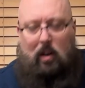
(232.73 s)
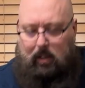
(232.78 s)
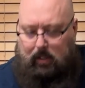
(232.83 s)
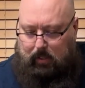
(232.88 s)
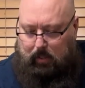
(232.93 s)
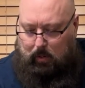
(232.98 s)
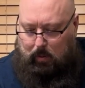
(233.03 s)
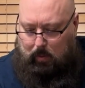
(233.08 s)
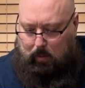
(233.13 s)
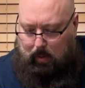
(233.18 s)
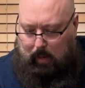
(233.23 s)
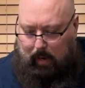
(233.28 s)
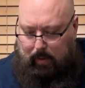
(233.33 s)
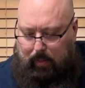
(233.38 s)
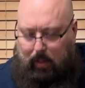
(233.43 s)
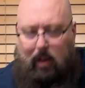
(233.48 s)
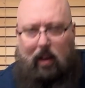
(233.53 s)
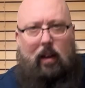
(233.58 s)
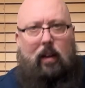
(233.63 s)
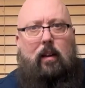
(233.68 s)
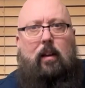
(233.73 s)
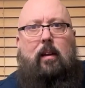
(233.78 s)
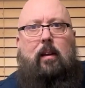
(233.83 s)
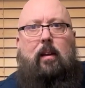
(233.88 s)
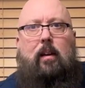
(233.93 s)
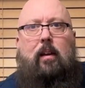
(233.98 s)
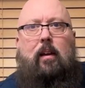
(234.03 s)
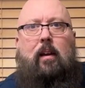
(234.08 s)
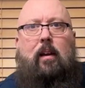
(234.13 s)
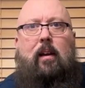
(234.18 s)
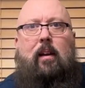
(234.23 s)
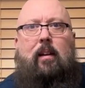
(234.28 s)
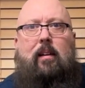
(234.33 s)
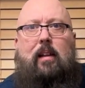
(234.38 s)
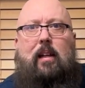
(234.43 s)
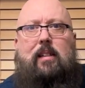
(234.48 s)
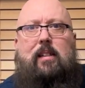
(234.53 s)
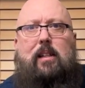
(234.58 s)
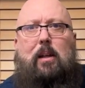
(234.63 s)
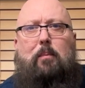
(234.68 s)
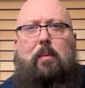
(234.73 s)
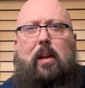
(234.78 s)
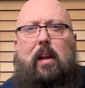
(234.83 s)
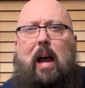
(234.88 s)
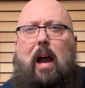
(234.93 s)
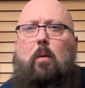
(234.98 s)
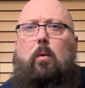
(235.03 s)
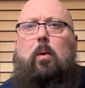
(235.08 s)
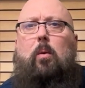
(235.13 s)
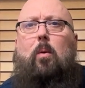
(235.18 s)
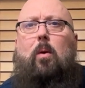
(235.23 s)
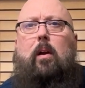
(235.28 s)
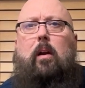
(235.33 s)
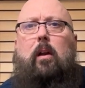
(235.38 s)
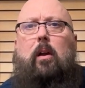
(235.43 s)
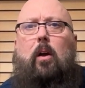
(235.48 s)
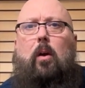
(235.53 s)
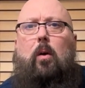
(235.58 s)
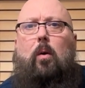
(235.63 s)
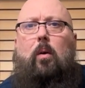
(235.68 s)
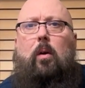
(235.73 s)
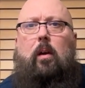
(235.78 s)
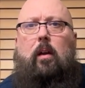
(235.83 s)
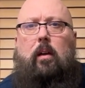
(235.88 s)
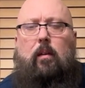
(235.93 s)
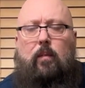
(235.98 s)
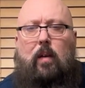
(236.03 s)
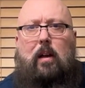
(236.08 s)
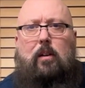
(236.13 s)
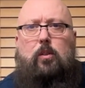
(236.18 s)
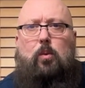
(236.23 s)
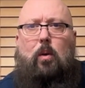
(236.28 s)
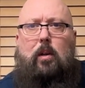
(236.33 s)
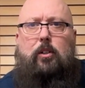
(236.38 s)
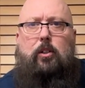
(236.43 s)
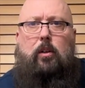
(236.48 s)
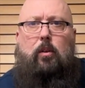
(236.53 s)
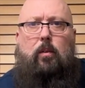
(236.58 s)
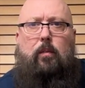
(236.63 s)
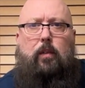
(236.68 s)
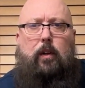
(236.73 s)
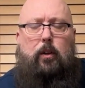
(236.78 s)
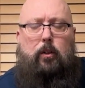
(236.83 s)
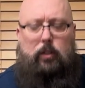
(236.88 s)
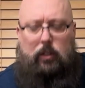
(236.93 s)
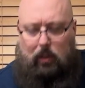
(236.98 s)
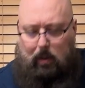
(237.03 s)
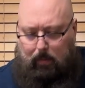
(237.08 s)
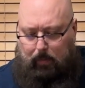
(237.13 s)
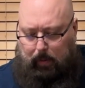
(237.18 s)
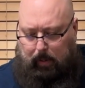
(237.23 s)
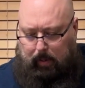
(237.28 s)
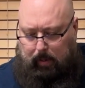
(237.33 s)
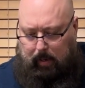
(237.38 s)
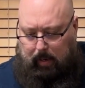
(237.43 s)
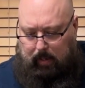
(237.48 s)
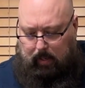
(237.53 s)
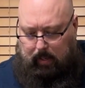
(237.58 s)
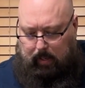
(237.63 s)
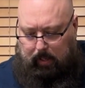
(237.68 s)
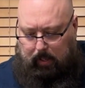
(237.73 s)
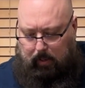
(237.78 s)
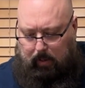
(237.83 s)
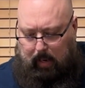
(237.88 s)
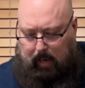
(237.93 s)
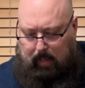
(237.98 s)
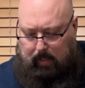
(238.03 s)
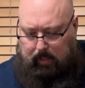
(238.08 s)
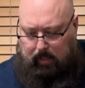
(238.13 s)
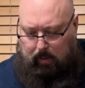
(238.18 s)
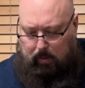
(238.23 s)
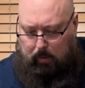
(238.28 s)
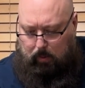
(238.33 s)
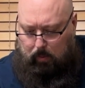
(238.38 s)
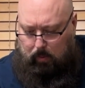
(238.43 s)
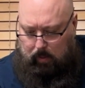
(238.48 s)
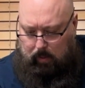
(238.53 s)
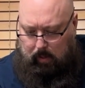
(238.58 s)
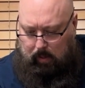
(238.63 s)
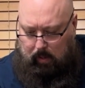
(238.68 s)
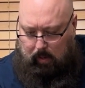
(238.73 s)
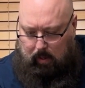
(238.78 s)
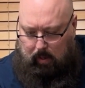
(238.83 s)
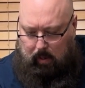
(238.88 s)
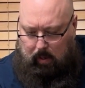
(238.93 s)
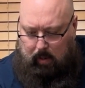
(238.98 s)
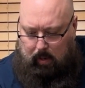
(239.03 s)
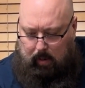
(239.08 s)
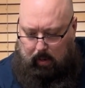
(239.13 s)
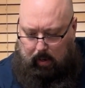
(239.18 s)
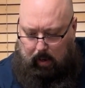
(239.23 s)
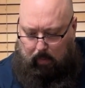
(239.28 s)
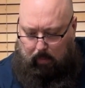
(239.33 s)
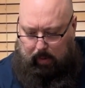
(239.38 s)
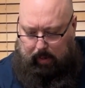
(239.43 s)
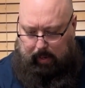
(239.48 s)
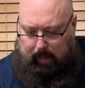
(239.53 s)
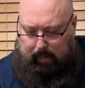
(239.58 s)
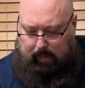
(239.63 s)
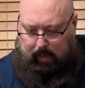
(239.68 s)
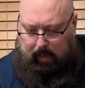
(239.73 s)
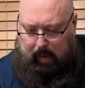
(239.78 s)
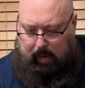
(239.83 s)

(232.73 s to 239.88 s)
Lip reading: So I thought that's something I would want to know if I was watching a review. So I figured I'd let you guys know everything that I